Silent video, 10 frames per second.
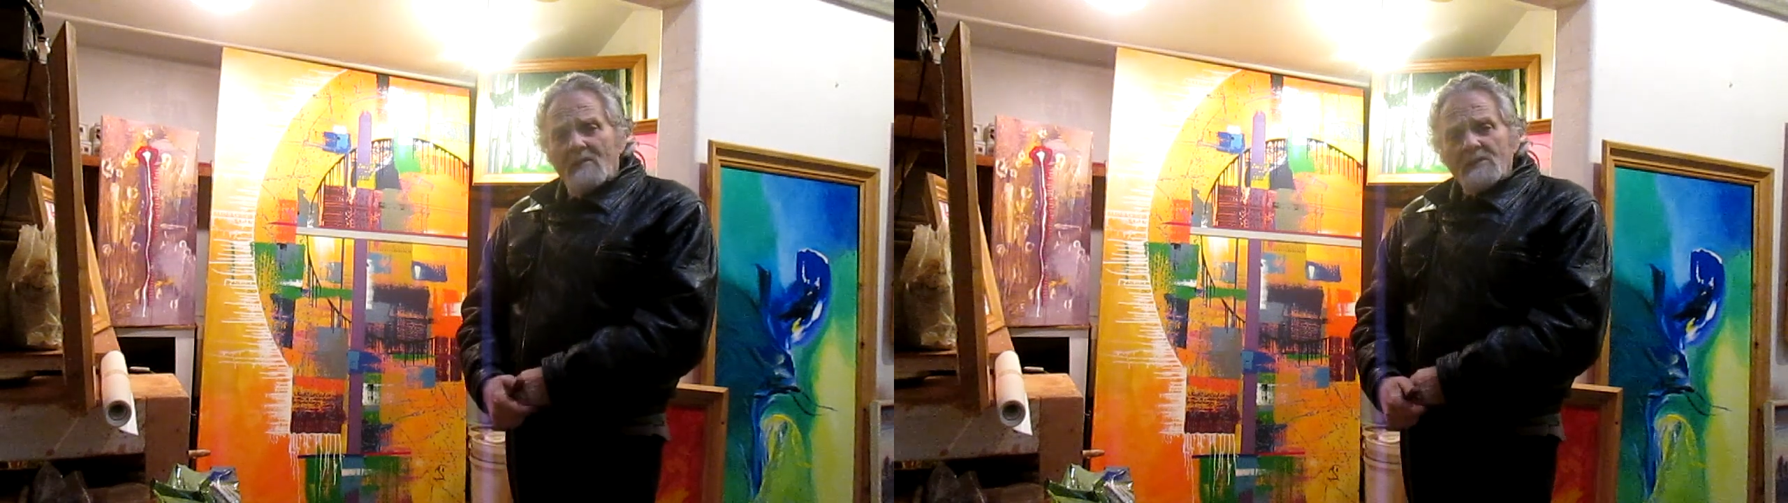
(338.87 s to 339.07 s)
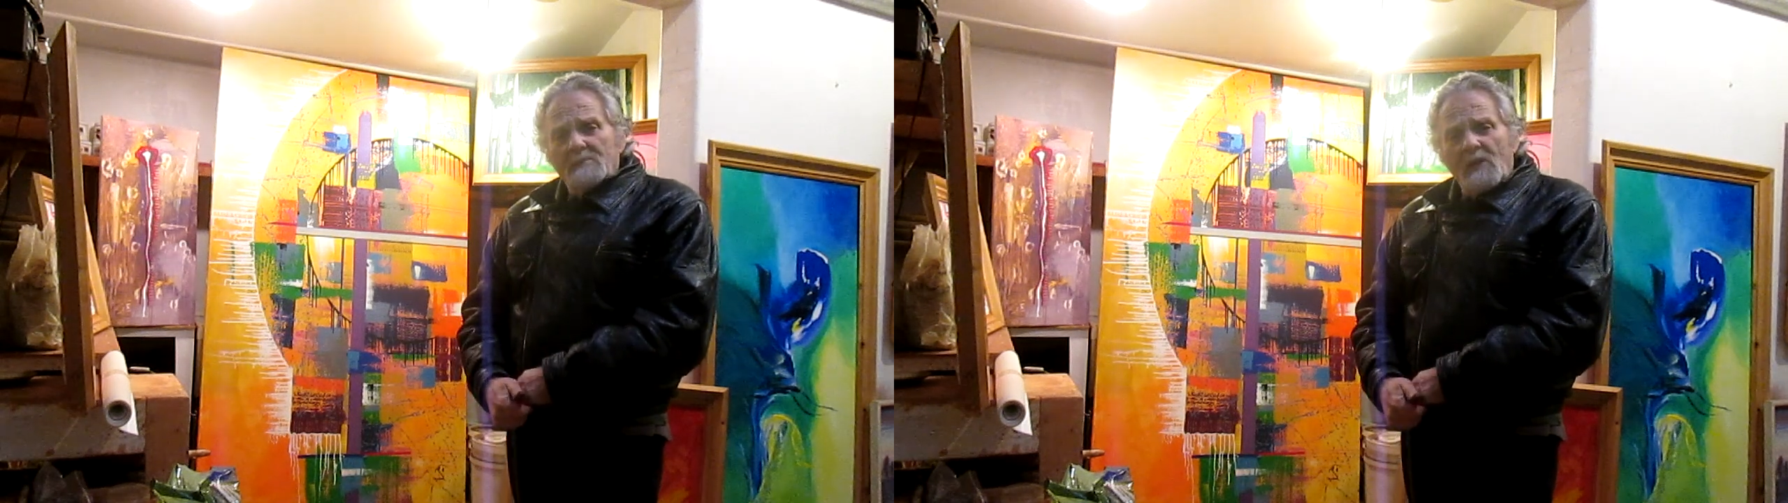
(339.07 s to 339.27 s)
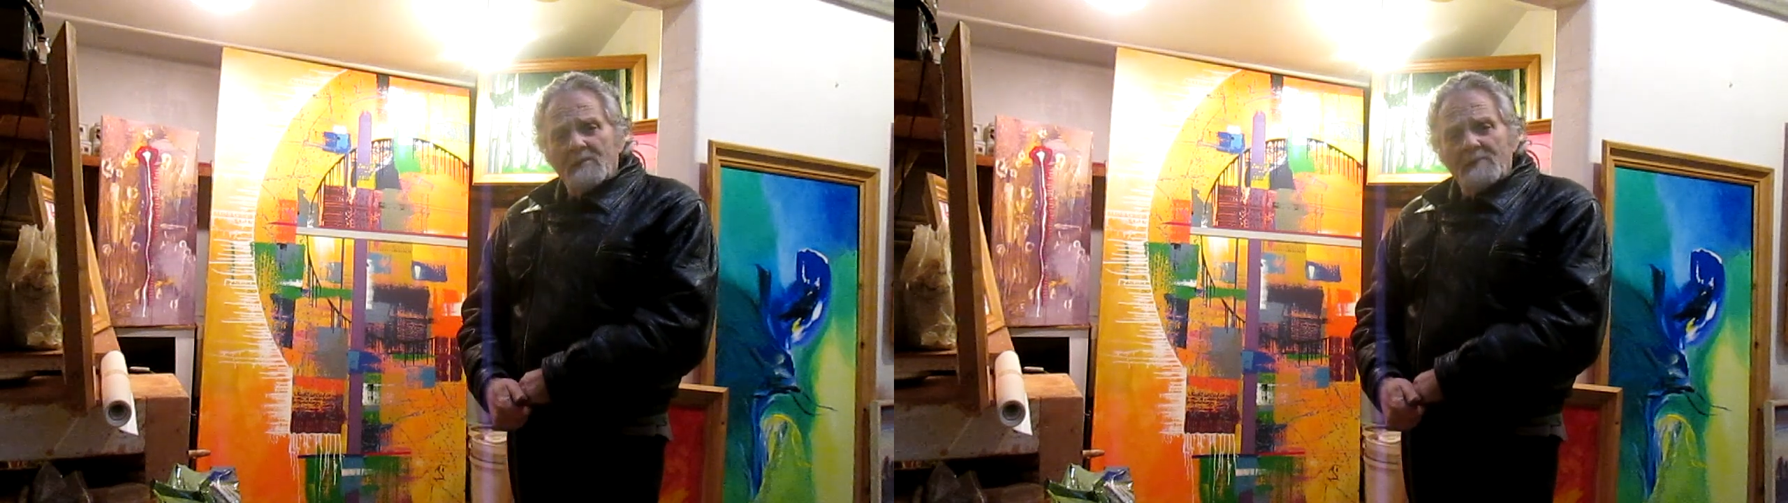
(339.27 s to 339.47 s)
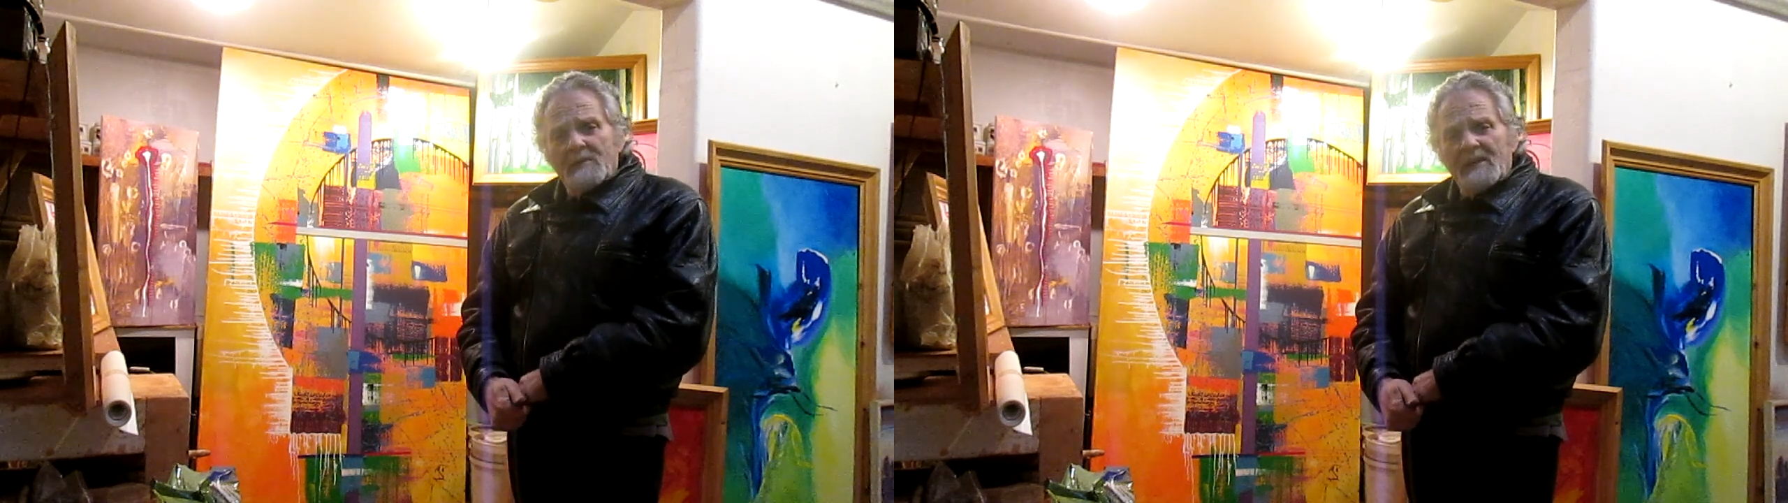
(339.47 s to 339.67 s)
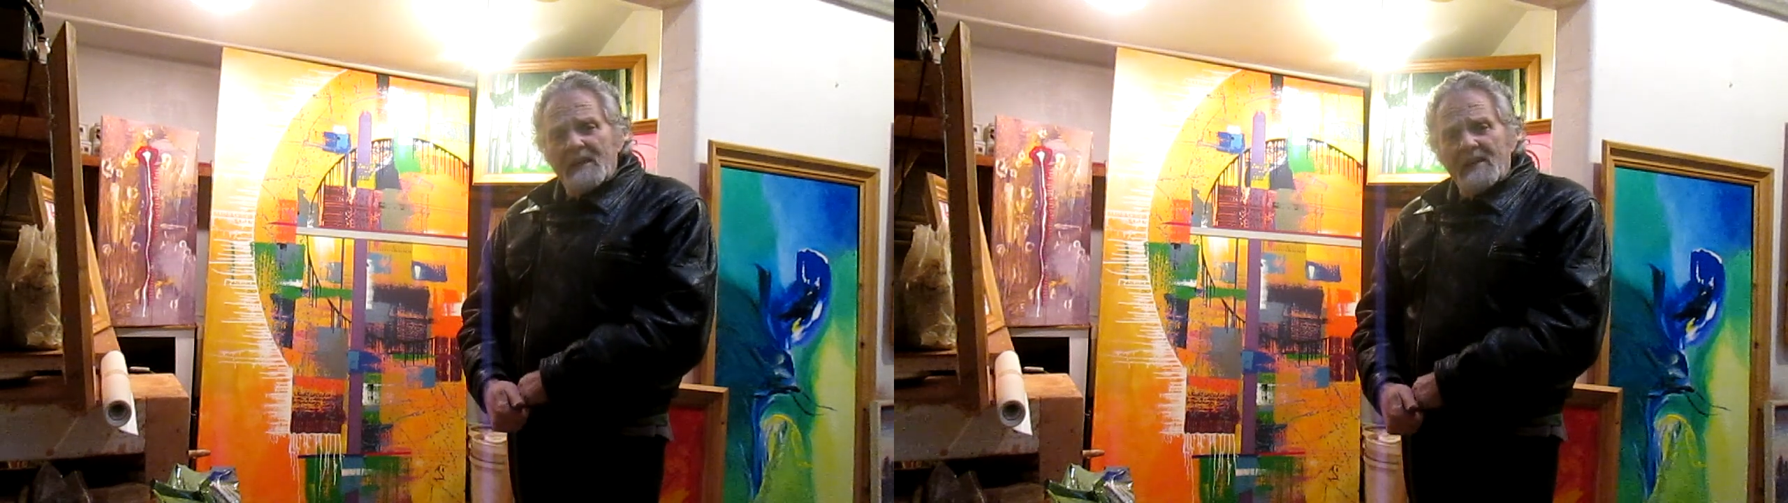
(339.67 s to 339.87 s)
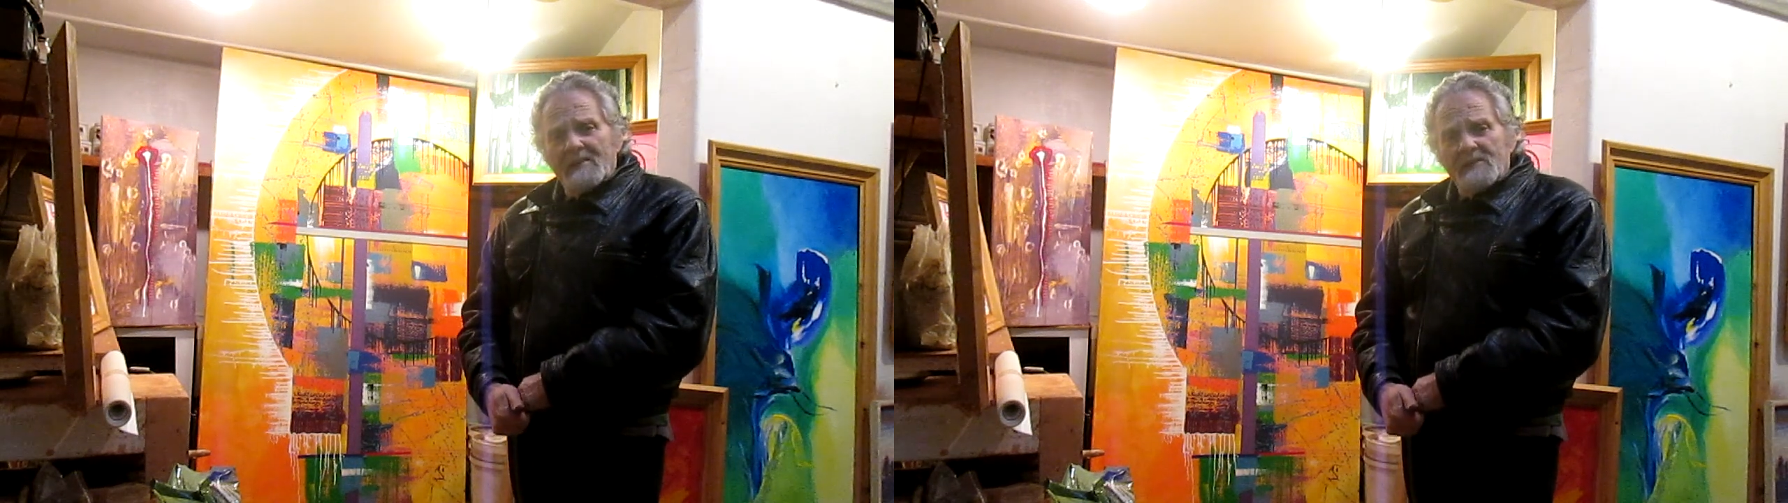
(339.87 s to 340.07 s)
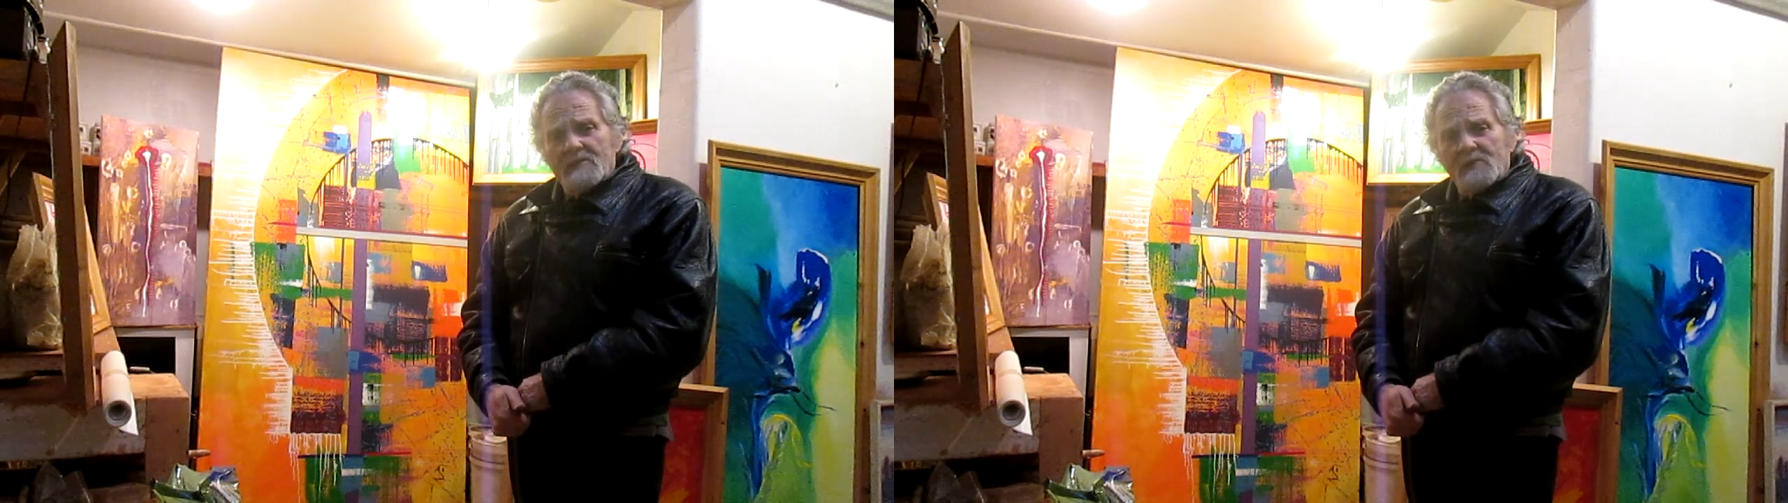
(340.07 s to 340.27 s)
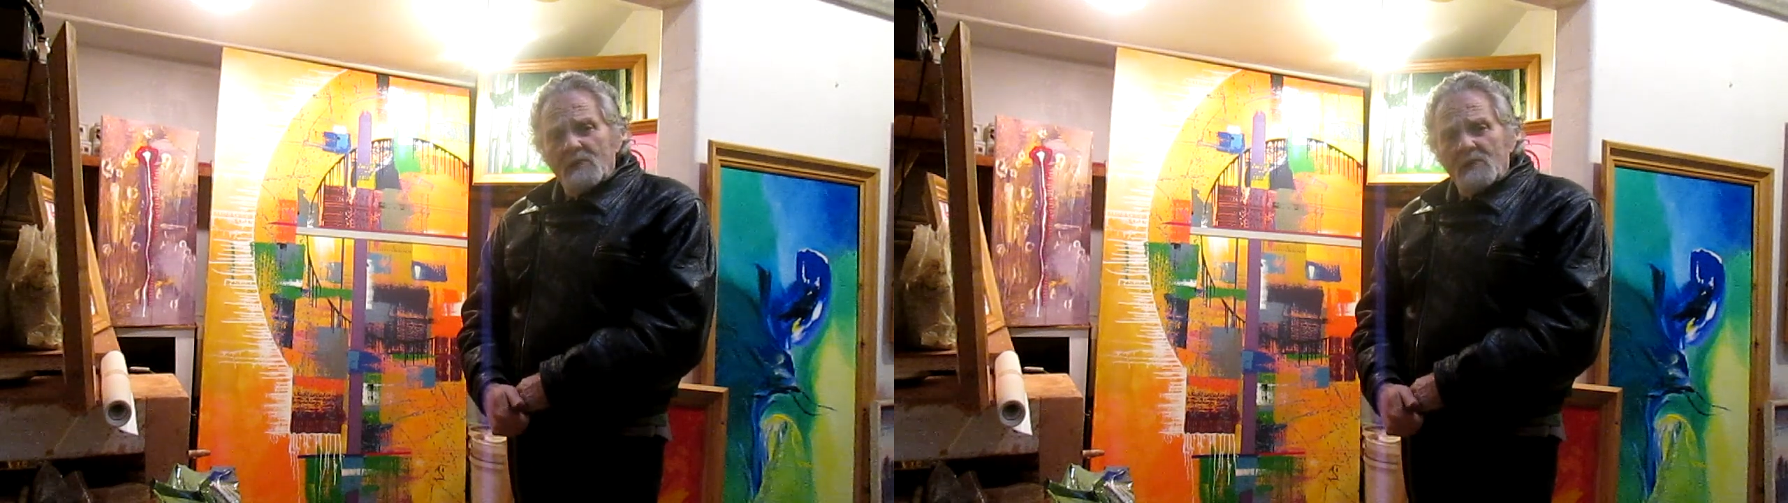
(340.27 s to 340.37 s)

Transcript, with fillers: I was probably about eight years